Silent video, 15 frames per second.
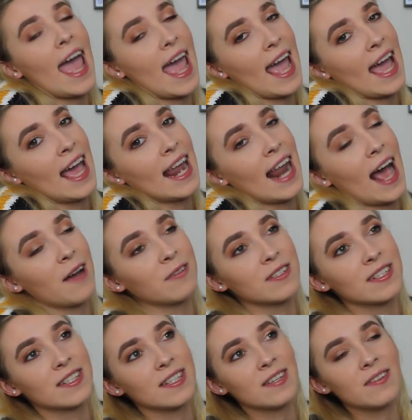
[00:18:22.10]
And I
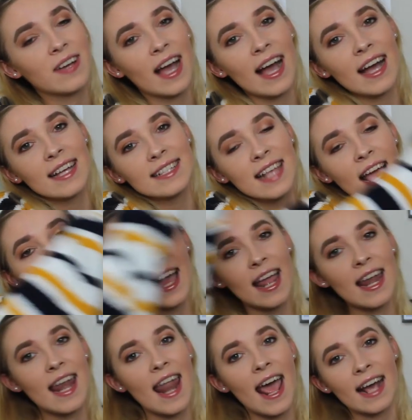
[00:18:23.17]
will see you guys
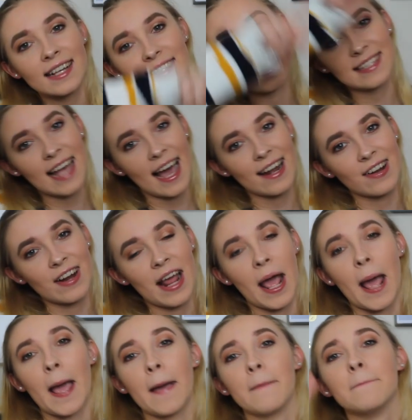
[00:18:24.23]
next
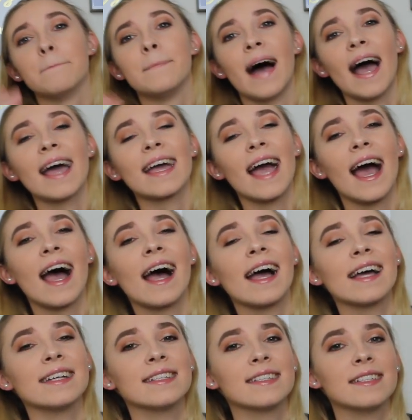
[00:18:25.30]
Saturday. Bye
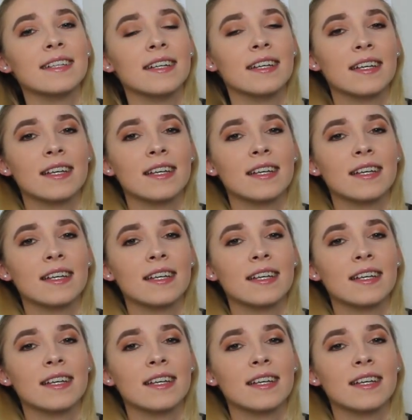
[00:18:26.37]
guys!